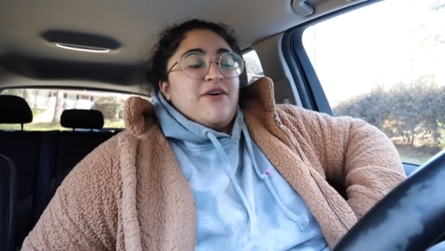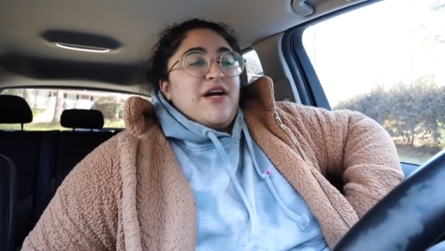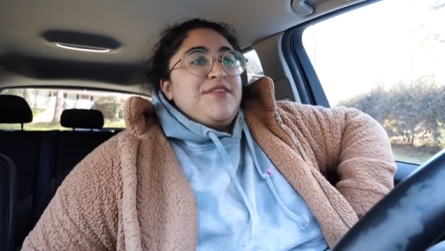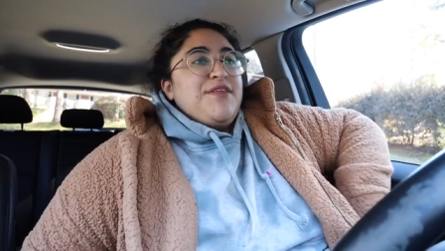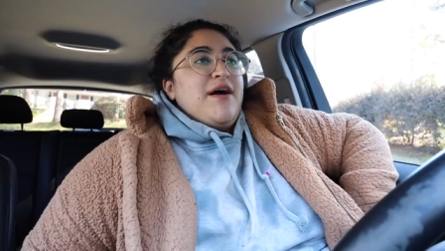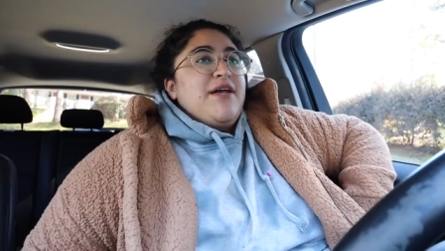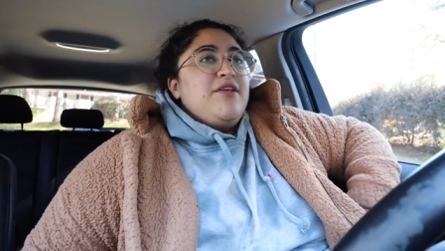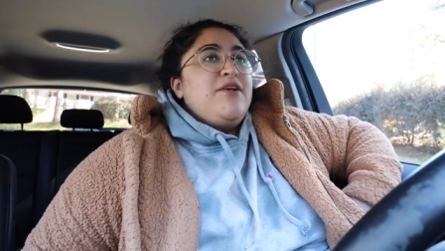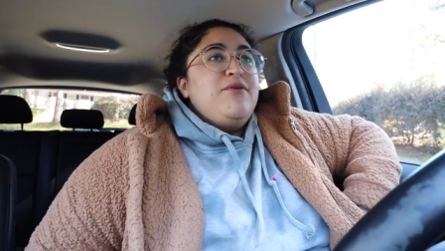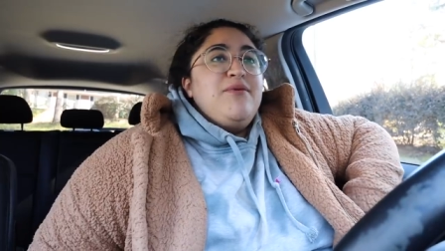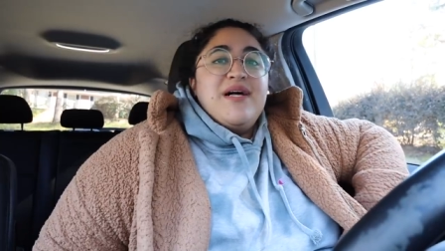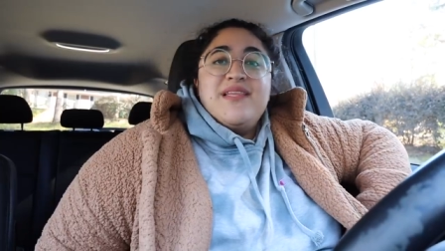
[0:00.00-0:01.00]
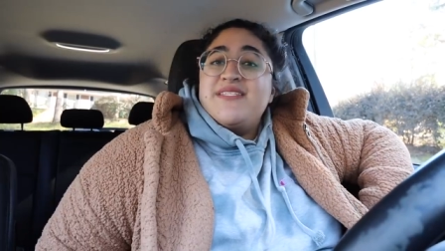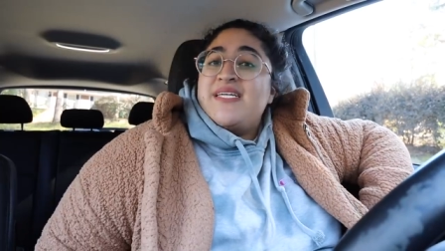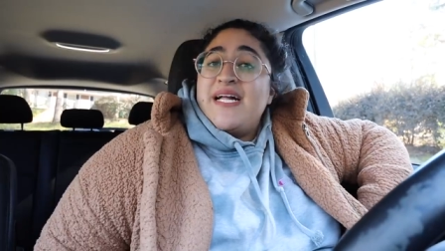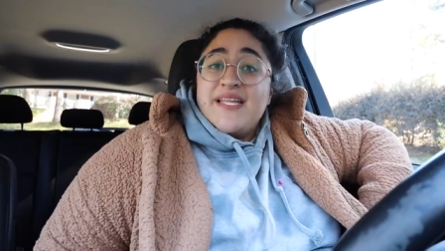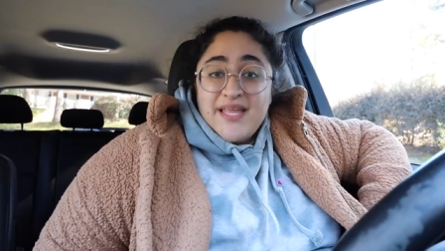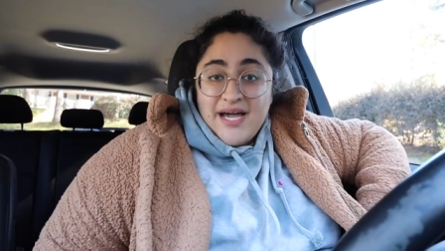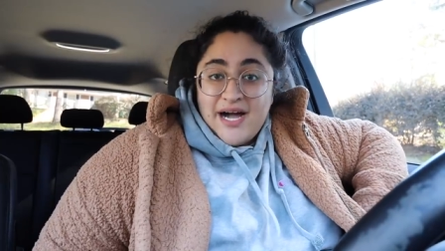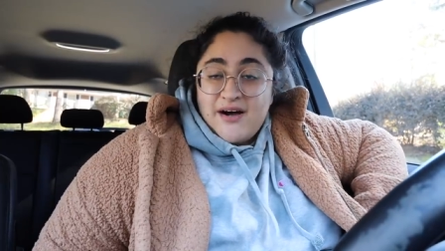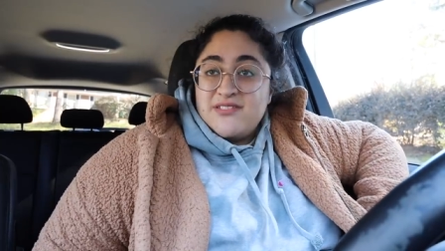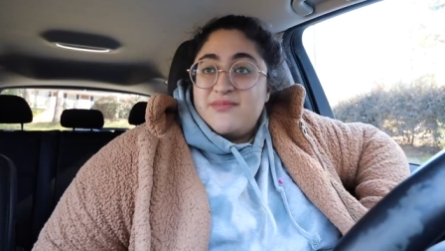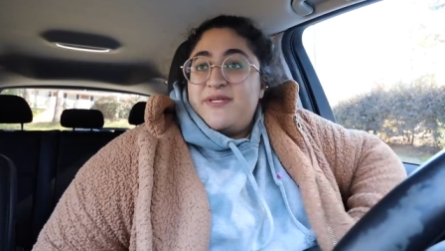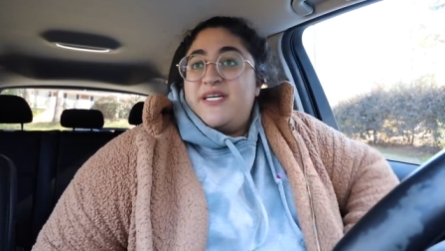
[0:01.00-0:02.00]
I thought, you know what, let's get out of the
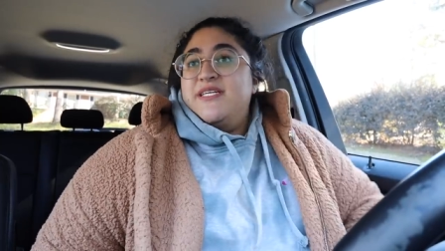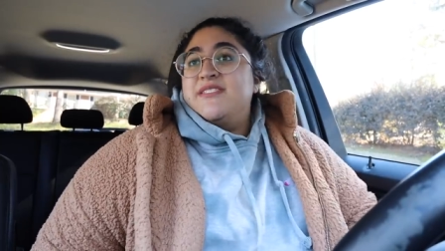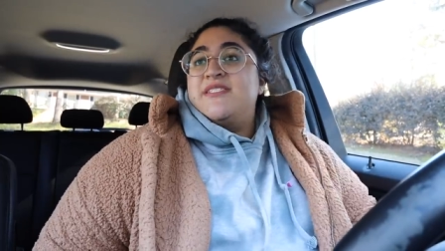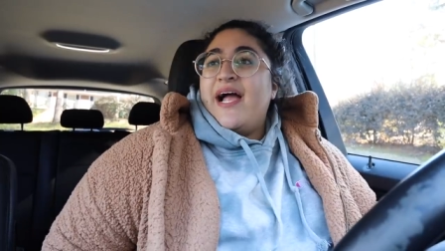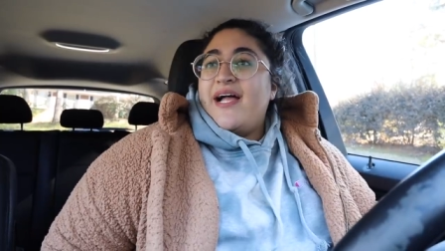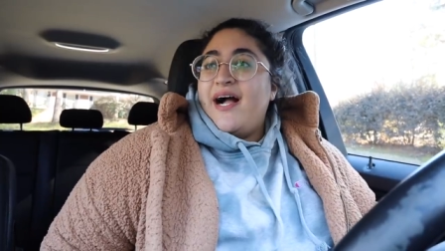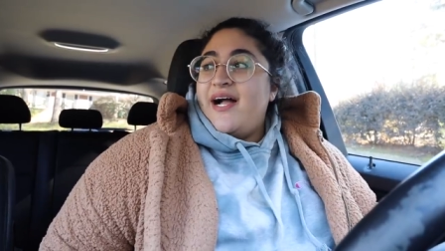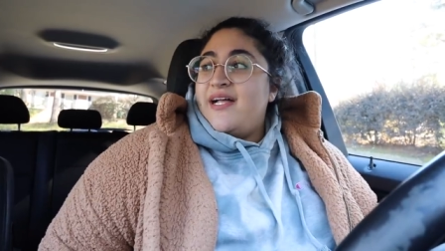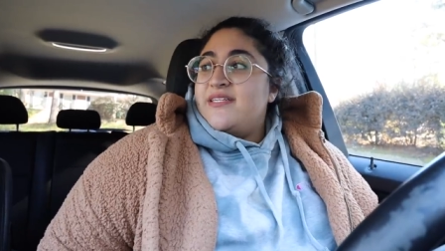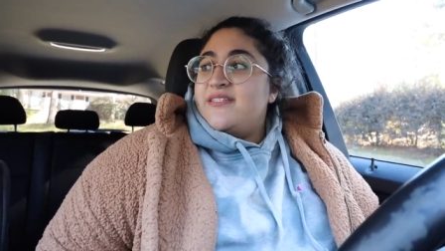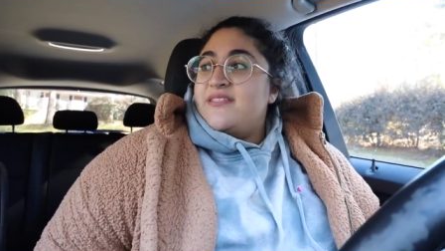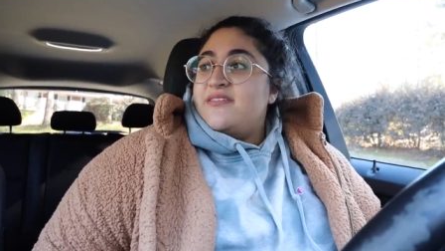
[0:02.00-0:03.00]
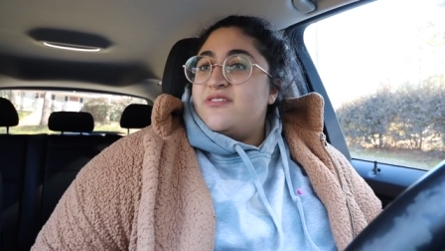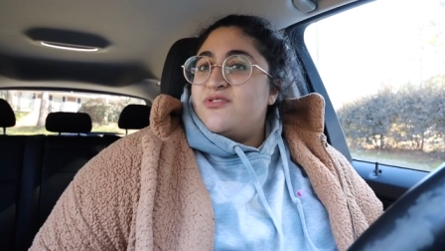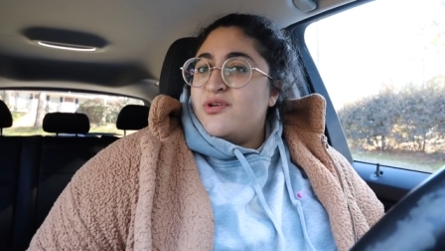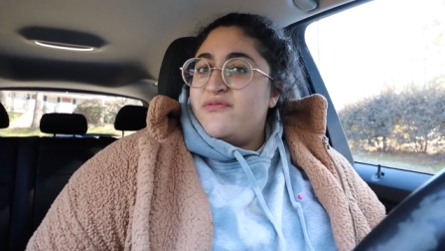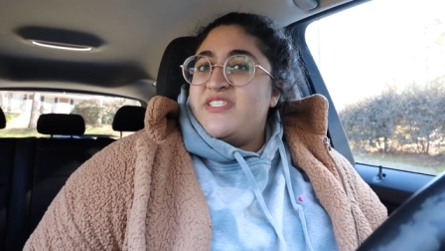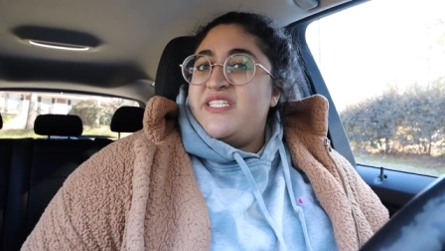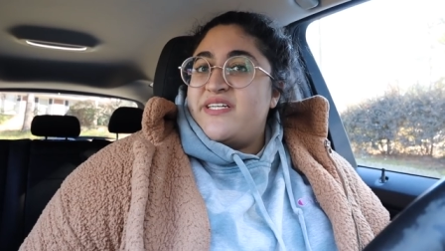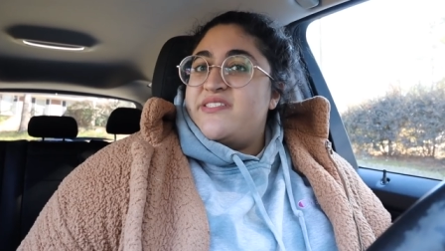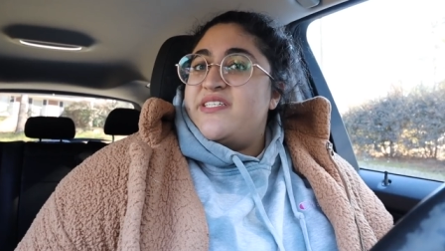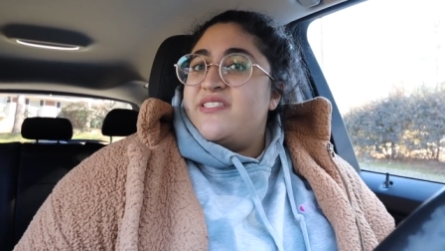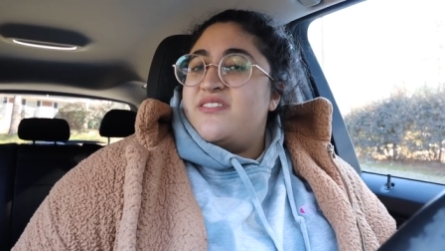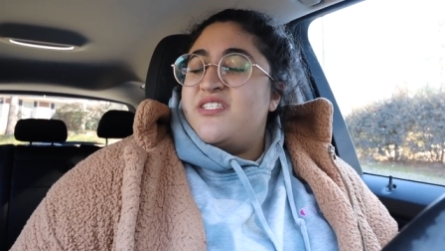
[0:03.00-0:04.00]
house, because I got sort of
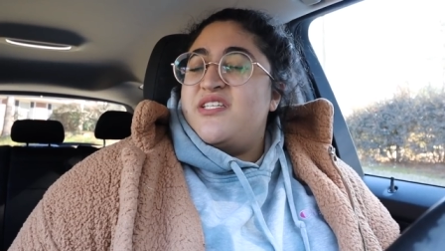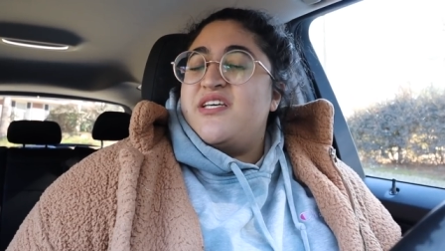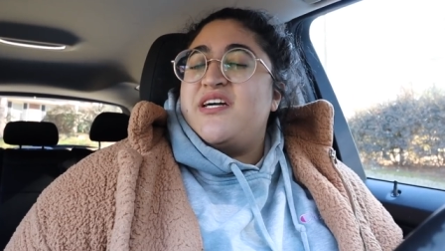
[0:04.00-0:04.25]
addicted to the